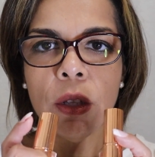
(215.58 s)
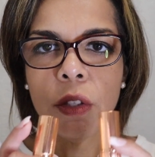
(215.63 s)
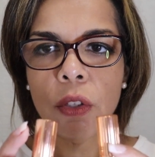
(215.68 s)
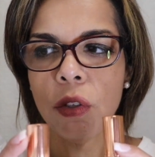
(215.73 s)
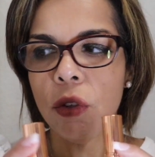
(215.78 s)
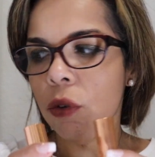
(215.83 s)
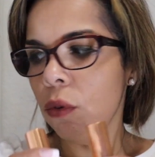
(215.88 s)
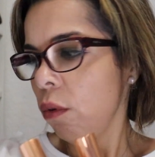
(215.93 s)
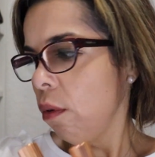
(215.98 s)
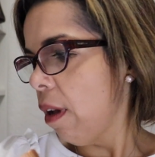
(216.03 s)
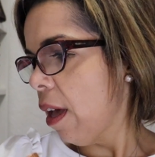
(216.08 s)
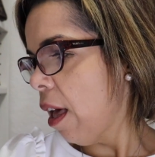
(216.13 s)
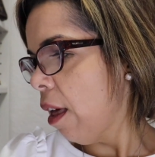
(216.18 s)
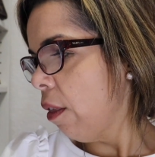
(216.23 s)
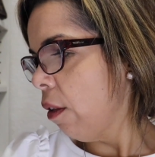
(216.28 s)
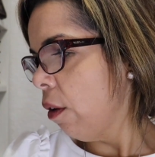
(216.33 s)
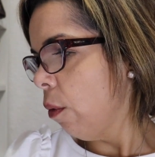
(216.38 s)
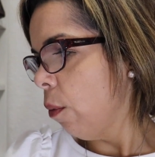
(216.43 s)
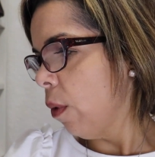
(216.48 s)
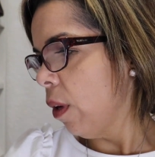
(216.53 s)
2
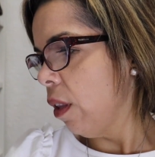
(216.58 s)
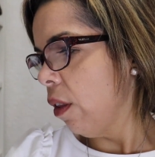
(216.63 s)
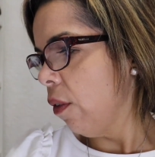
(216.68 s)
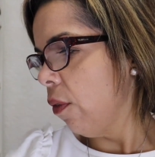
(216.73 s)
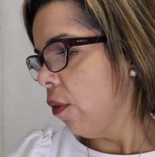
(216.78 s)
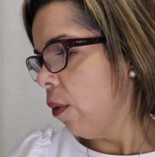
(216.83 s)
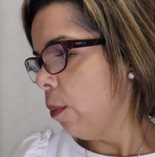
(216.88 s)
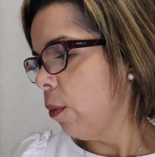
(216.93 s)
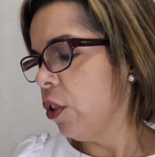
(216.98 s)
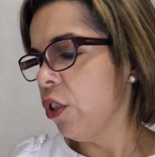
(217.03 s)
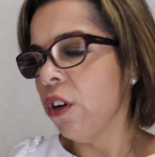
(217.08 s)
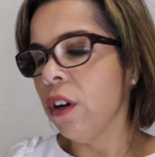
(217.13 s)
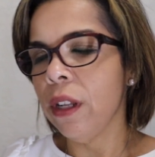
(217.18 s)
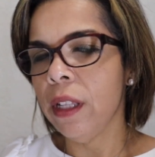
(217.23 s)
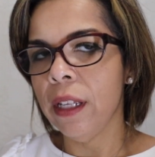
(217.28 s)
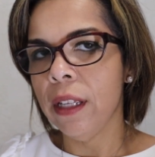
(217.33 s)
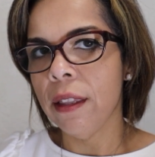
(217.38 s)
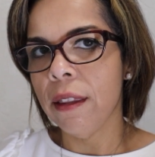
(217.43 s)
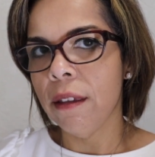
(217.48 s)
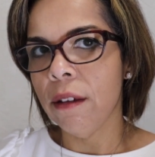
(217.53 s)
other ones from
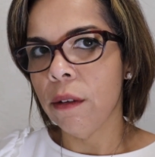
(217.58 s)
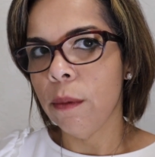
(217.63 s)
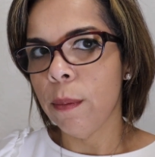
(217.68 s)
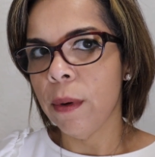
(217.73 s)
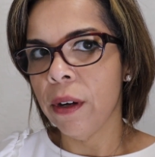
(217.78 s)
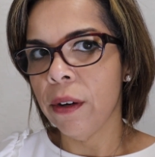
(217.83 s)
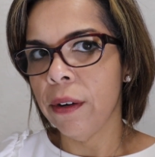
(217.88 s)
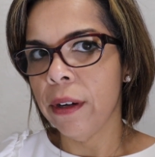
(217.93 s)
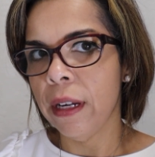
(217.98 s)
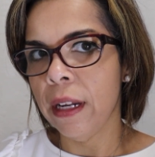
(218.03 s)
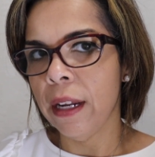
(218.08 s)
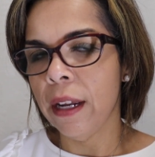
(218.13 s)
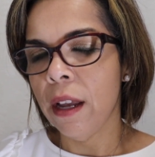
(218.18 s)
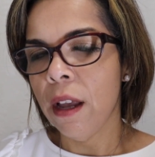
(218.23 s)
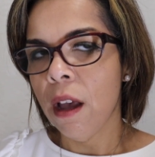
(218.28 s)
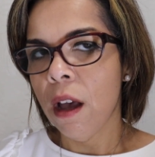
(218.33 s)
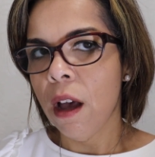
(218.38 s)
Charlotte Tilbury